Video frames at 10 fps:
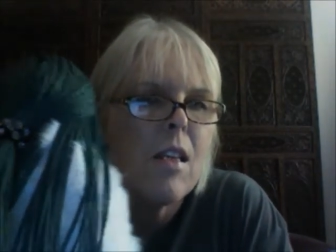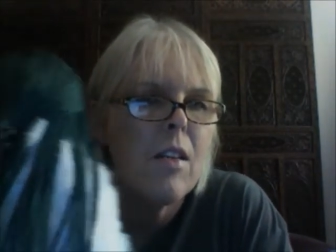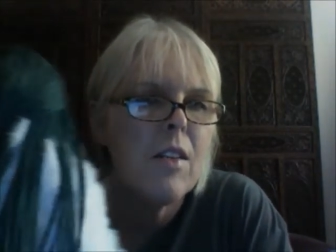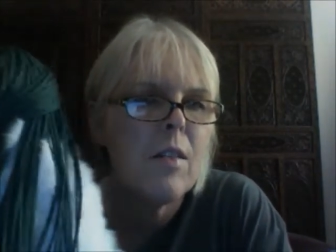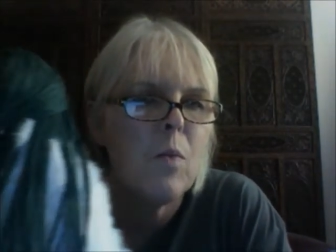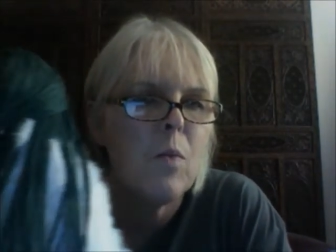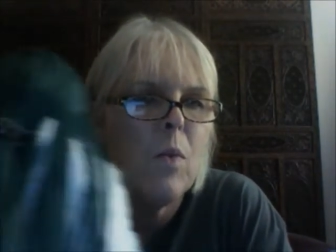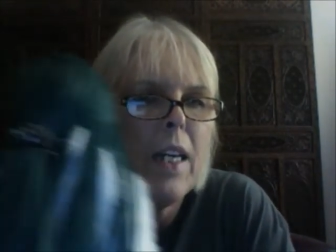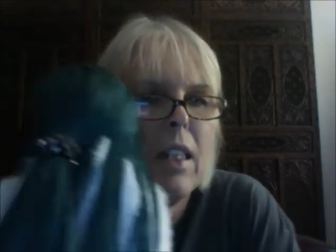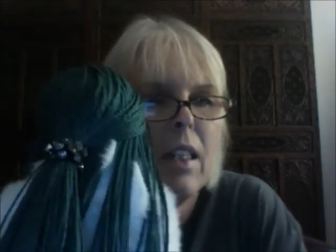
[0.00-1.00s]
there's his
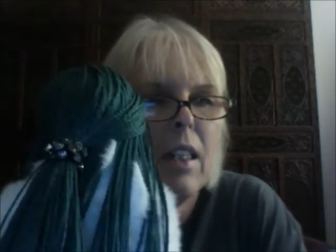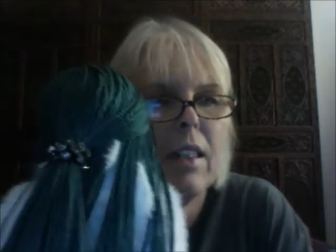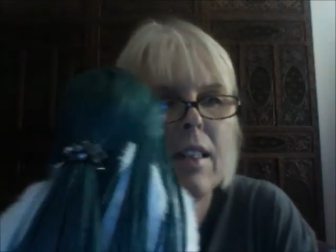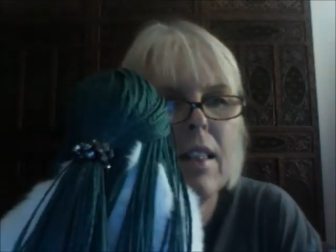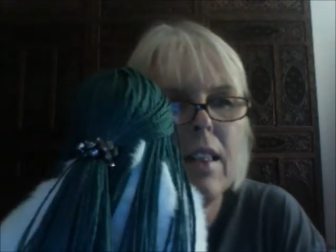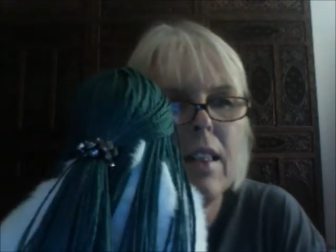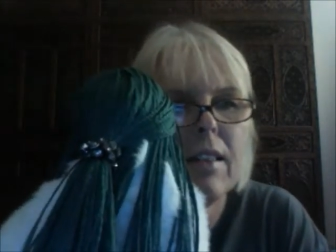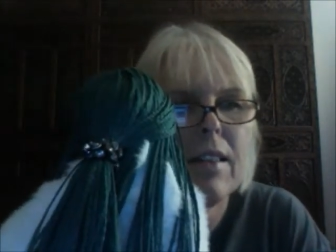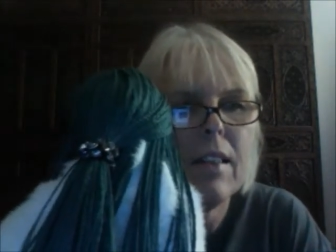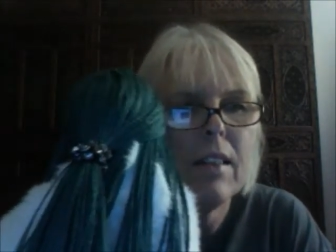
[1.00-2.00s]
wig. See,
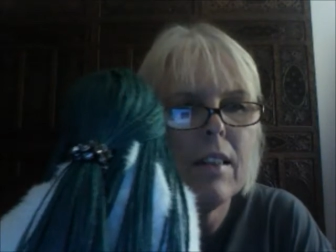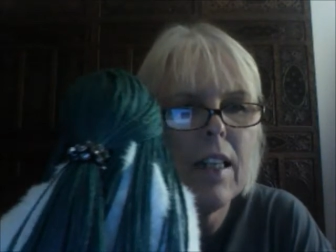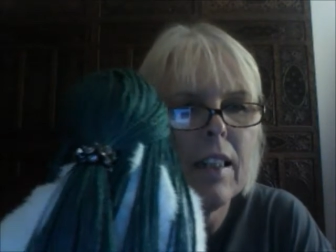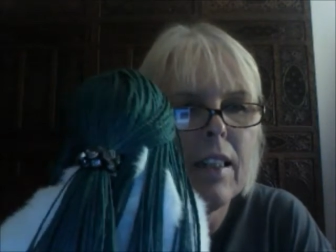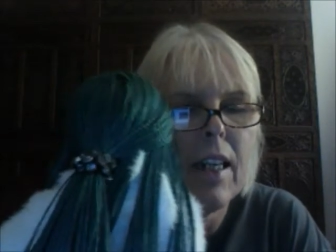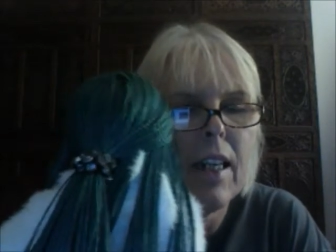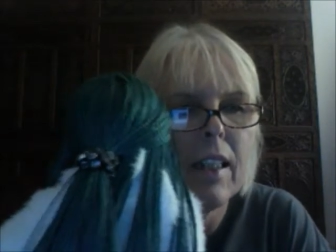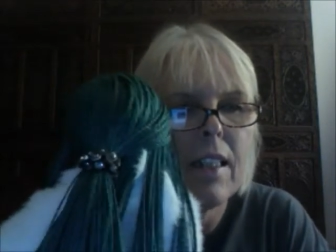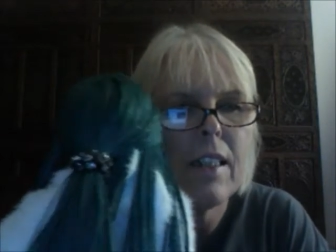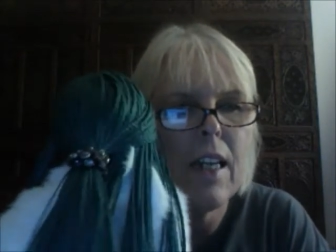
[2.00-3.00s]
still can't get the
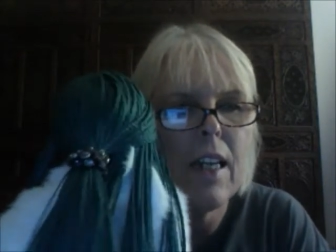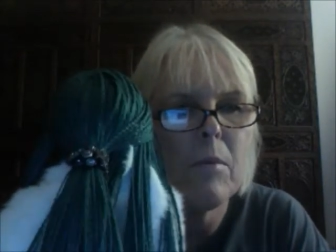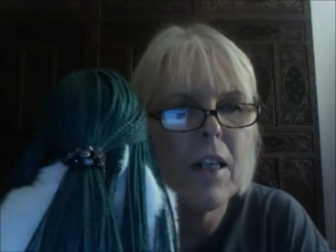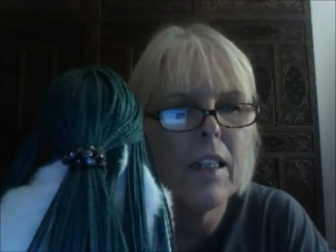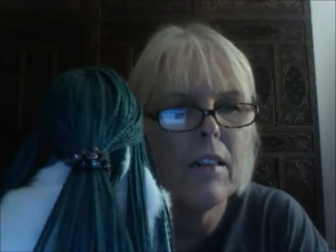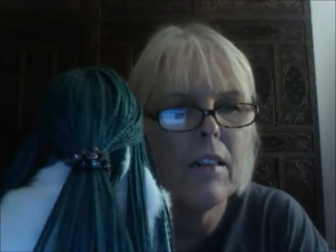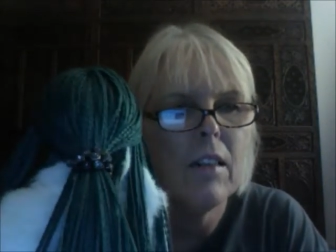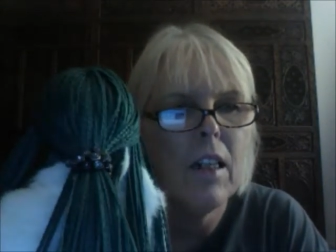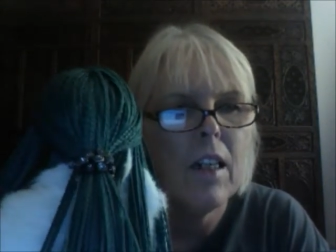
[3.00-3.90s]
hang of this camera angle.